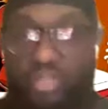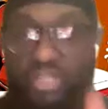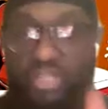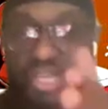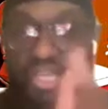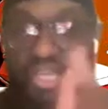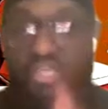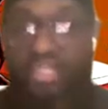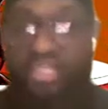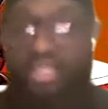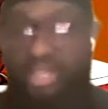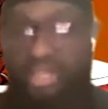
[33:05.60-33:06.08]
was
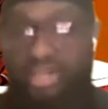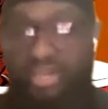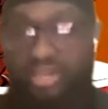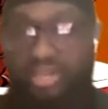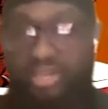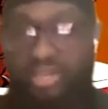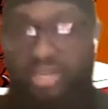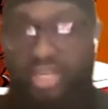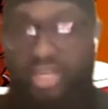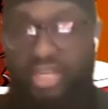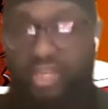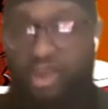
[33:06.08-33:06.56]

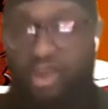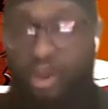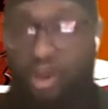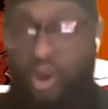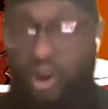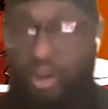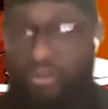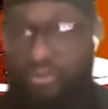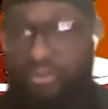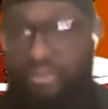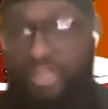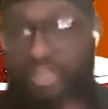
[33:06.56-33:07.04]
interior, either
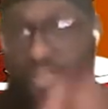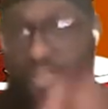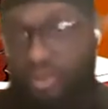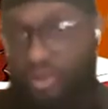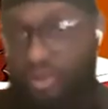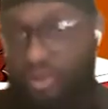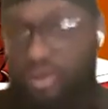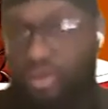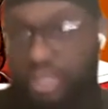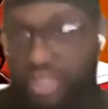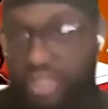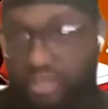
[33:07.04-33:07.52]
offensive
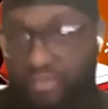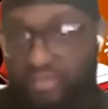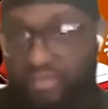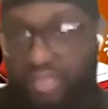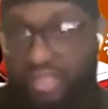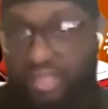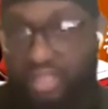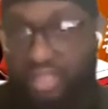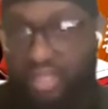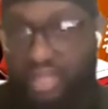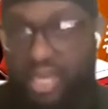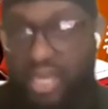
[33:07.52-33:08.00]
or
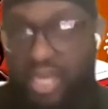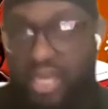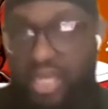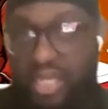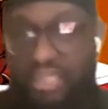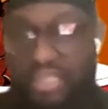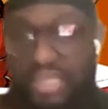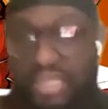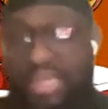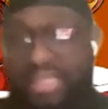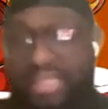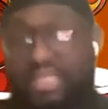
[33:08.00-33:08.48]
defensive
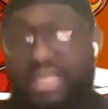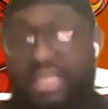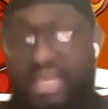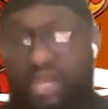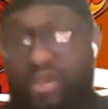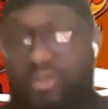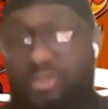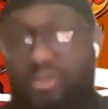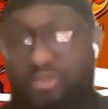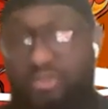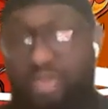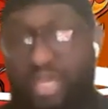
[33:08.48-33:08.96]
line. That
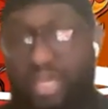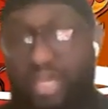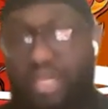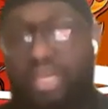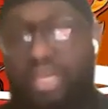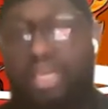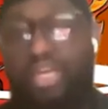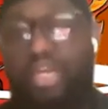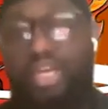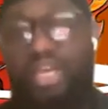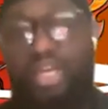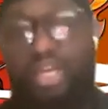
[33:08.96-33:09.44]
tells me
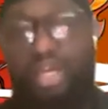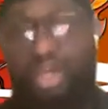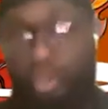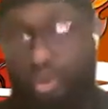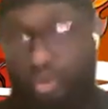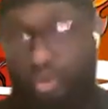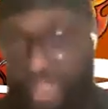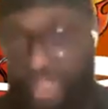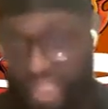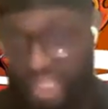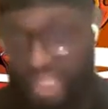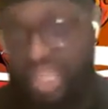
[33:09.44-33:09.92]

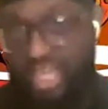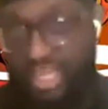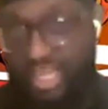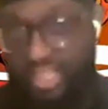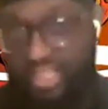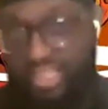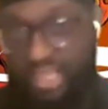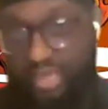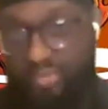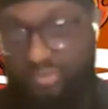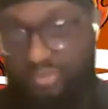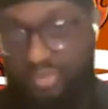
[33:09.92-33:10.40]
you said
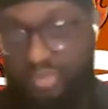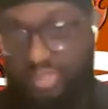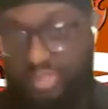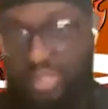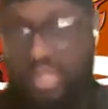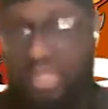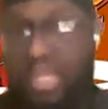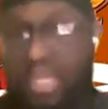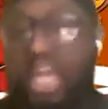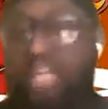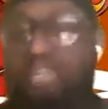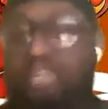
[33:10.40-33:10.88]
something
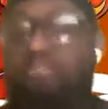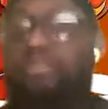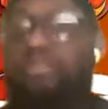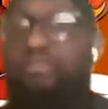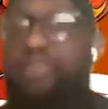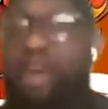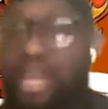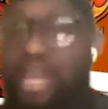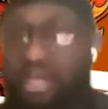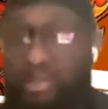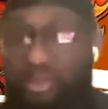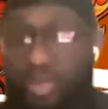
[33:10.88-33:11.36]
and now you
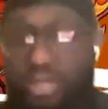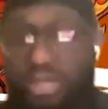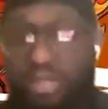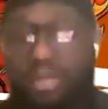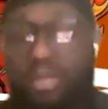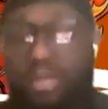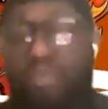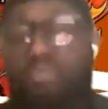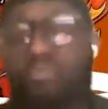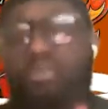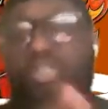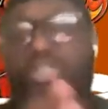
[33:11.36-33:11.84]
following
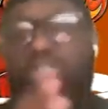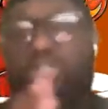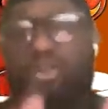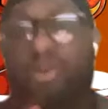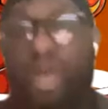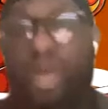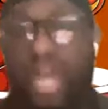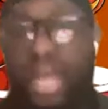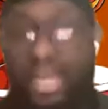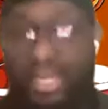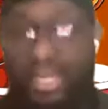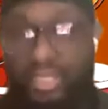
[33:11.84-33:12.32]
it up with your
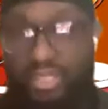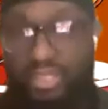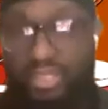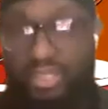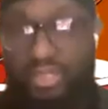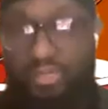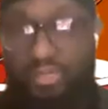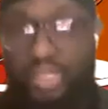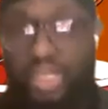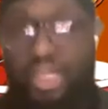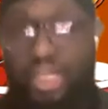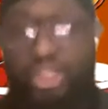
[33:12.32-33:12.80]

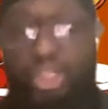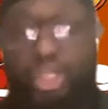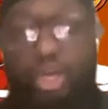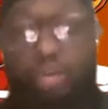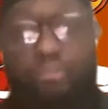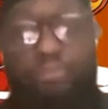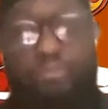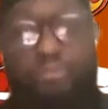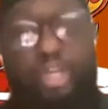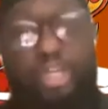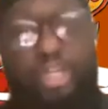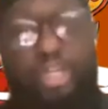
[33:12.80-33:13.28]
actions, because
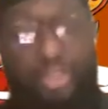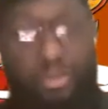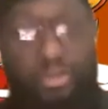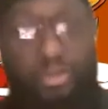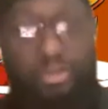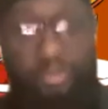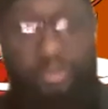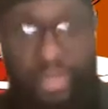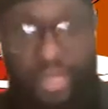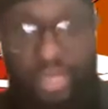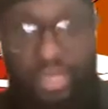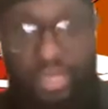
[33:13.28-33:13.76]
your first
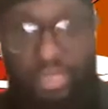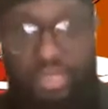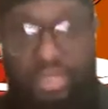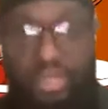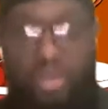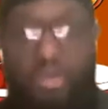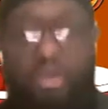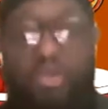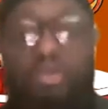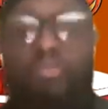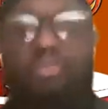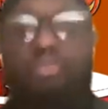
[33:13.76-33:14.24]
3 picks
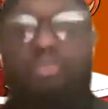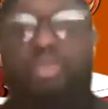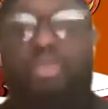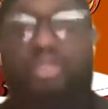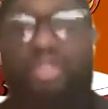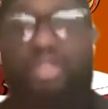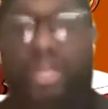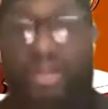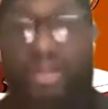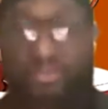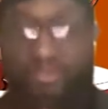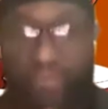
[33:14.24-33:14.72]

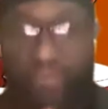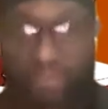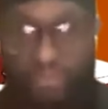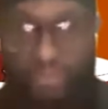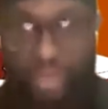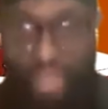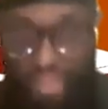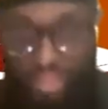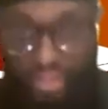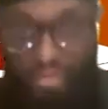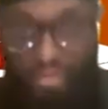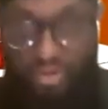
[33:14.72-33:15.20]
was
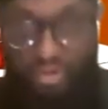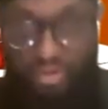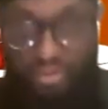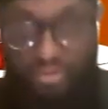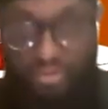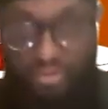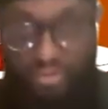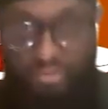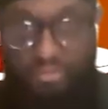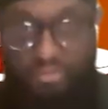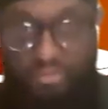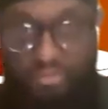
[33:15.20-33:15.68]

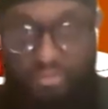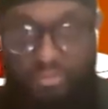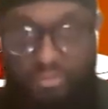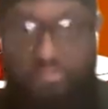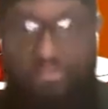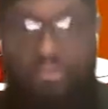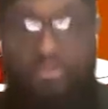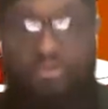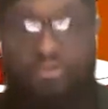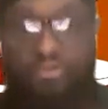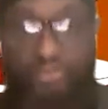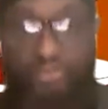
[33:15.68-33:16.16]
physical,
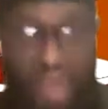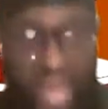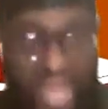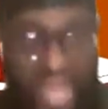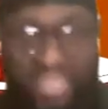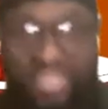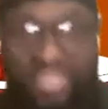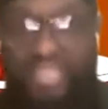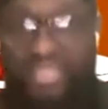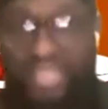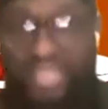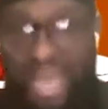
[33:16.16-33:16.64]

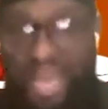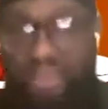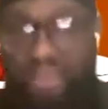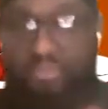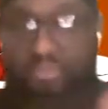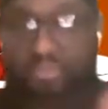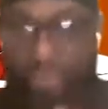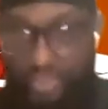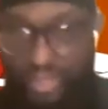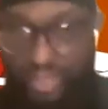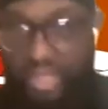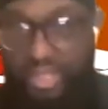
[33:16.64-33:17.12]
fighting type
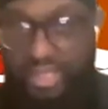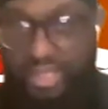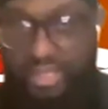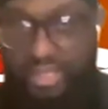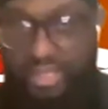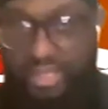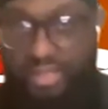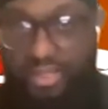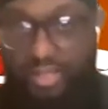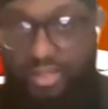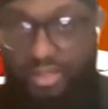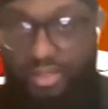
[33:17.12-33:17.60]
of picks.